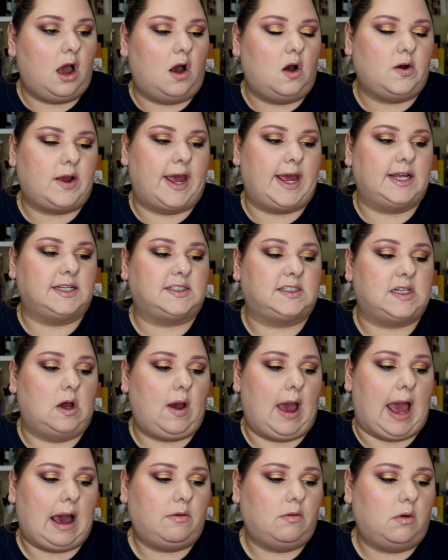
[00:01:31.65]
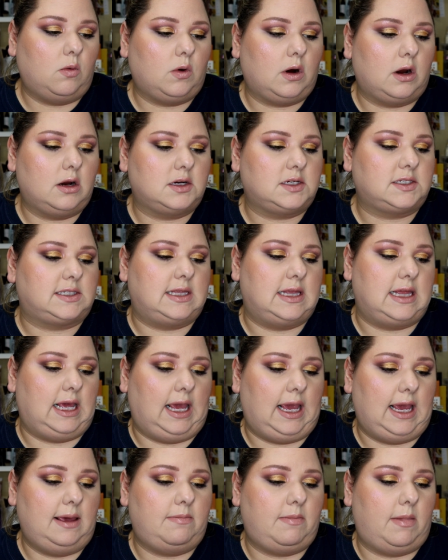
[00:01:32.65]
Okay, so how it works,
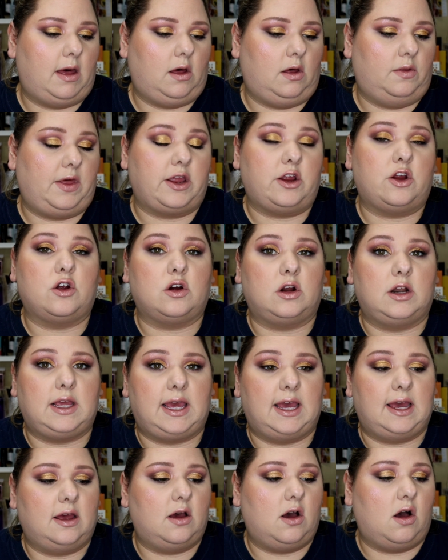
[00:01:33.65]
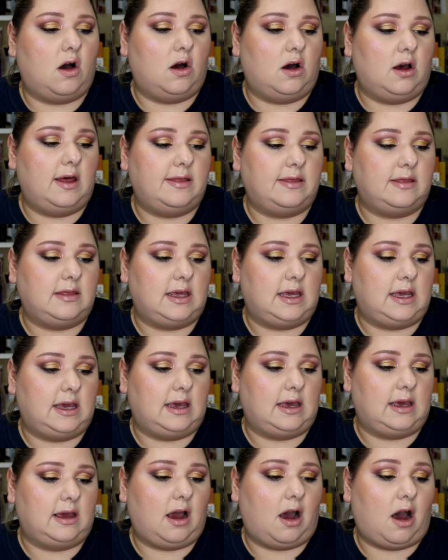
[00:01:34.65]
the email that you're going to get on
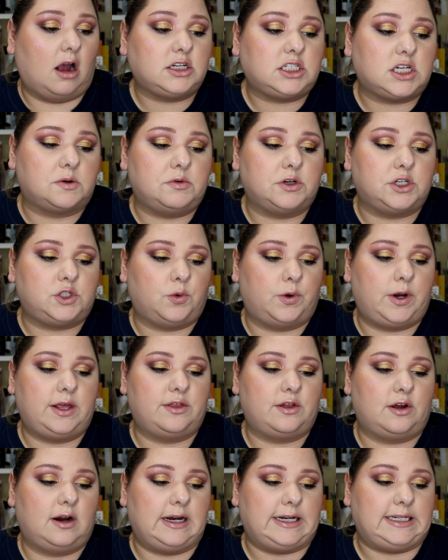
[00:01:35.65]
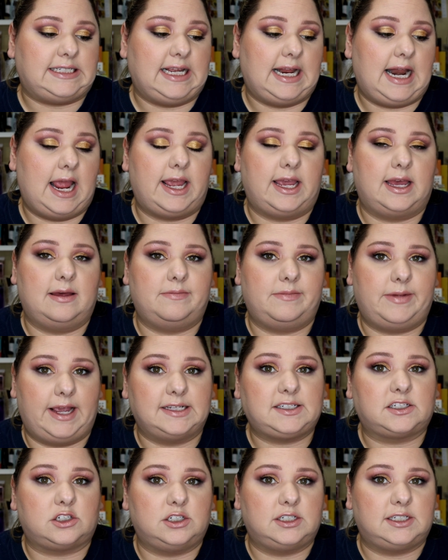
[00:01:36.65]
the October 23rd at 10 a.m.
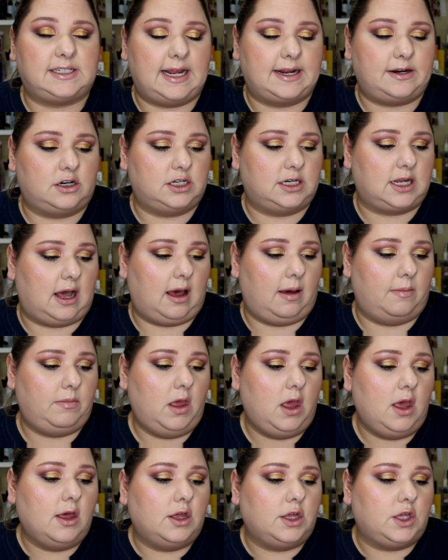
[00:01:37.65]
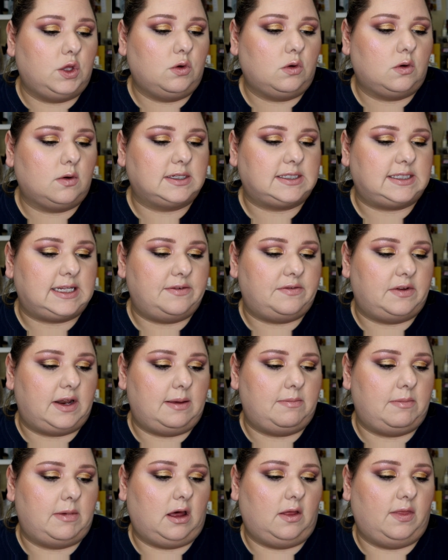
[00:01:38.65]
Eastern Standard Time, you will receive an
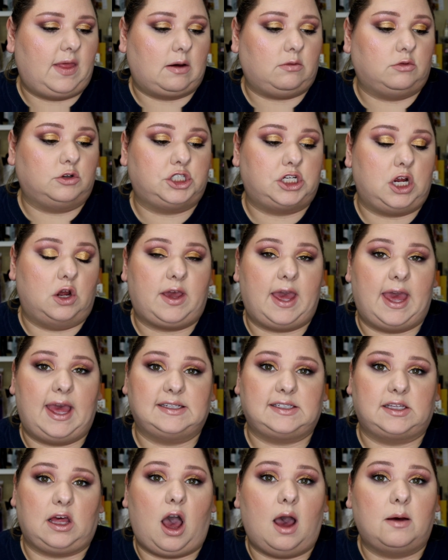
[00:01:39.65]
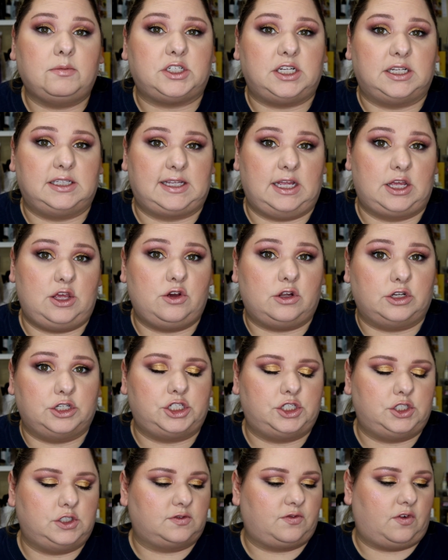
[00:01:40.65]
email that will showcase the options that you can
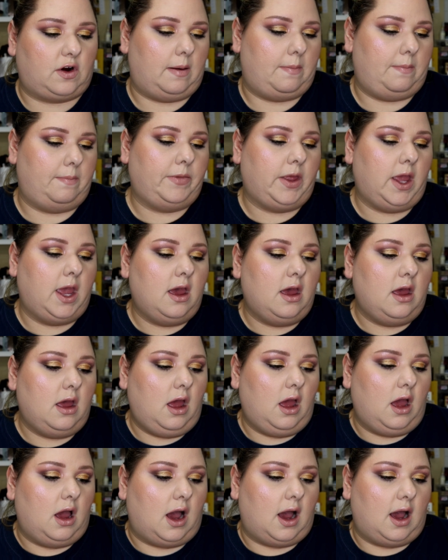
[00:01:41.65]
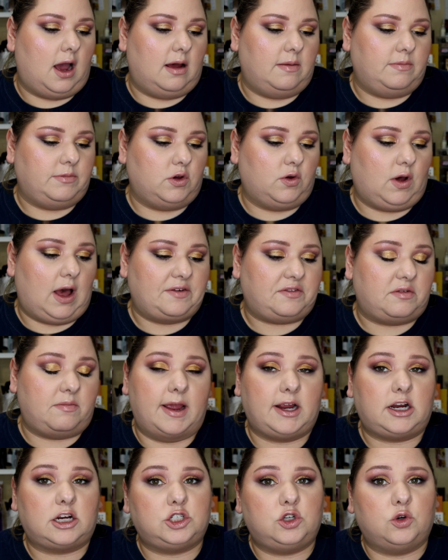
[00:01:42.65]
choose from. You'll have to
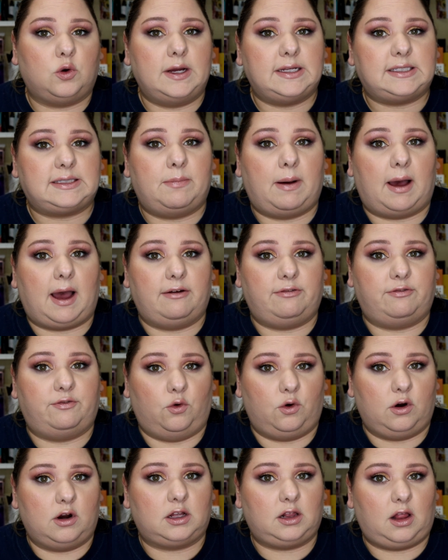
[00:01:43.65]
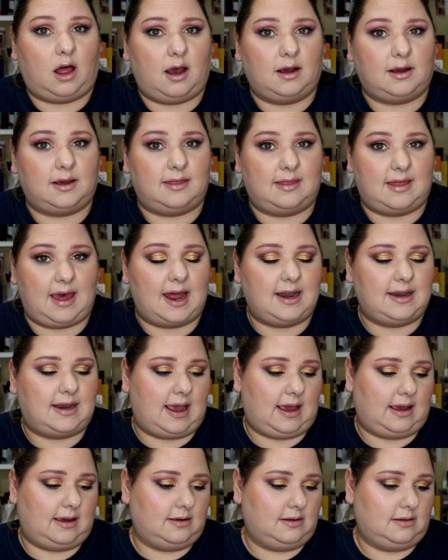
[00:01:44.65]
make your choice by 4 o'clock that
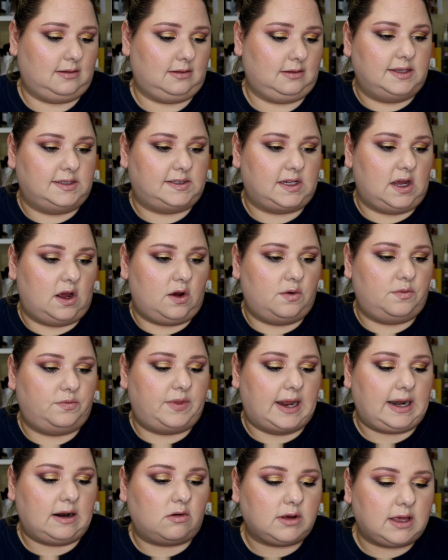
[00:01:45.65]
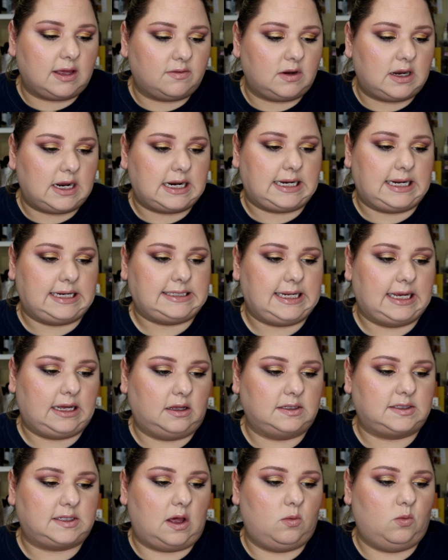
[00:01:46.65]
day. So they don't give any
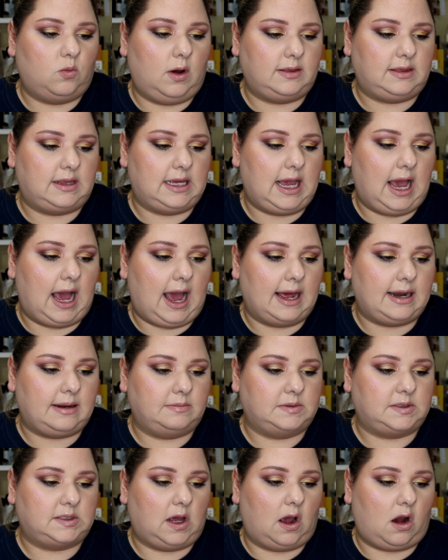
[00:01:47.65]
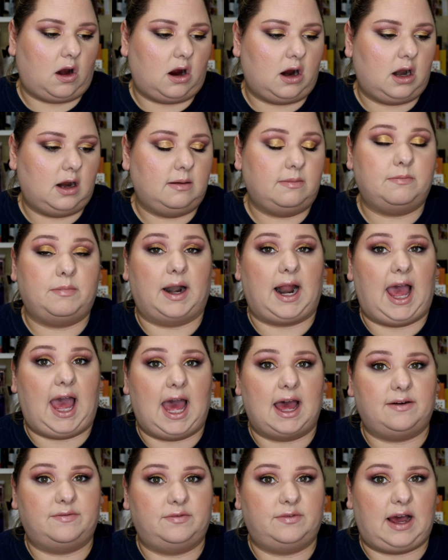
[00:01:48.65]
details on what the items are, but
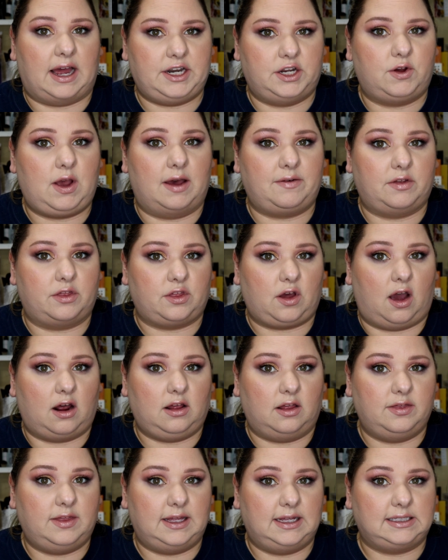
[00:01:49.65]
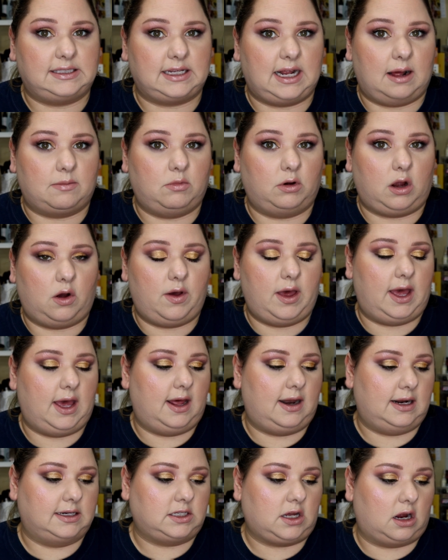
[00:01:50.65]
I do have a thought on this, and I'm going to go
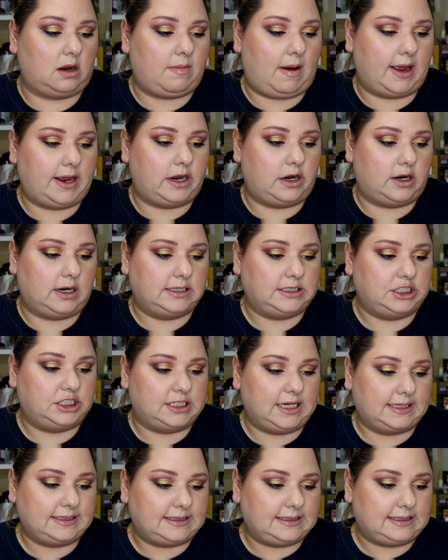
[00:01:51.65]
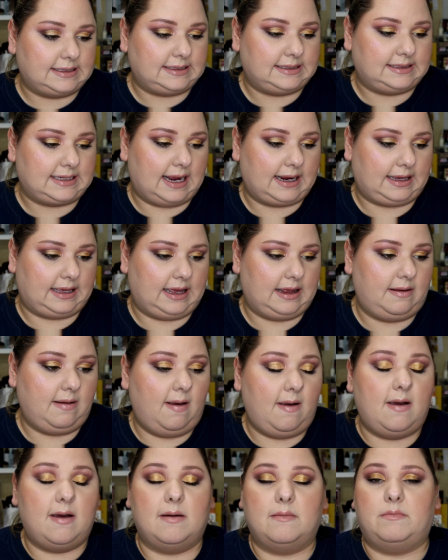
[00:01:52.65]
ahead and talk about here in just a second,
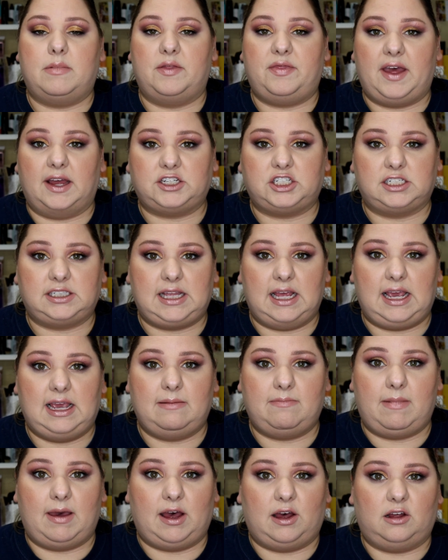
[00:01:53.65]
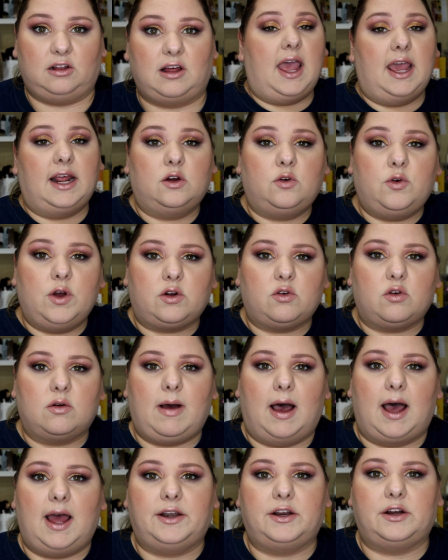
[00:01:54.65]
but that's just the email. And a quick
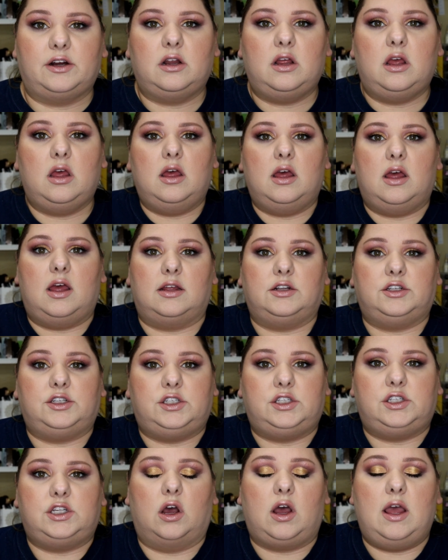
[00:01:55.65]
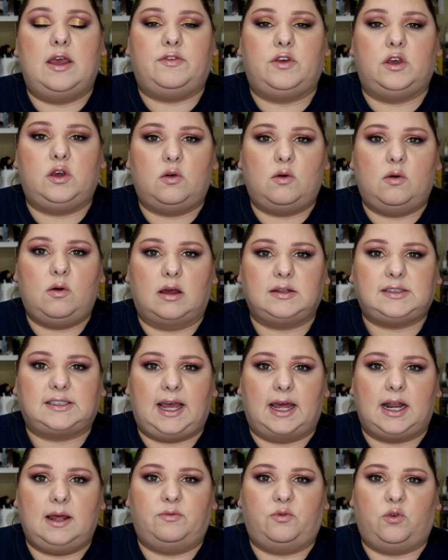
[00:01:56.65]
reminder, if you
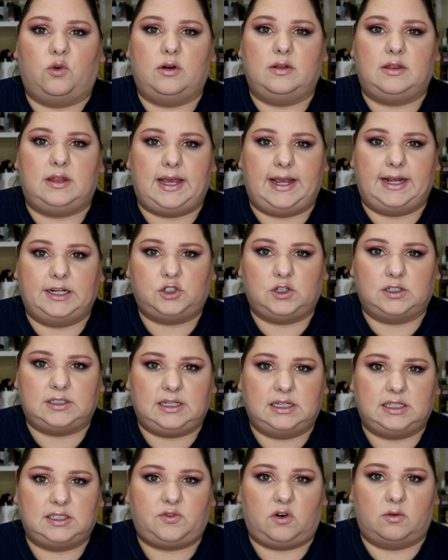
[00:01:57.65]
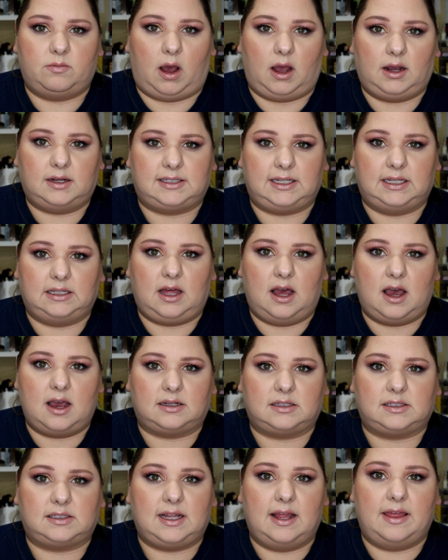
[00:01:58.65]
sign up for the interest list for
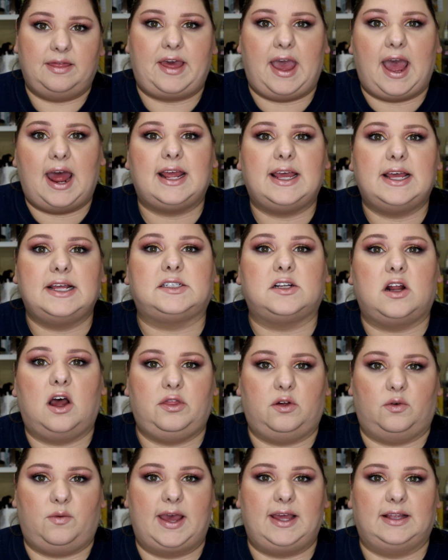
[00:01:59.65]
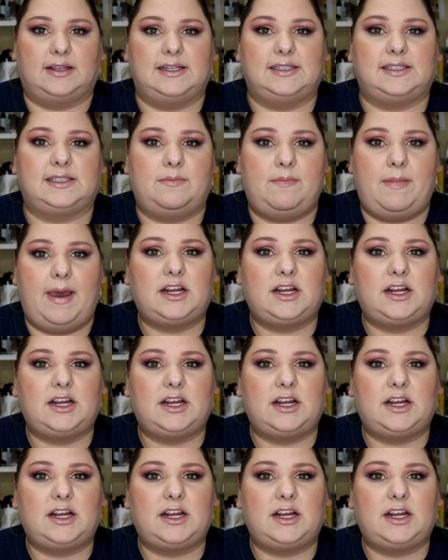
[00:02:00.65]
BoxyLuxe, that is not the wait list.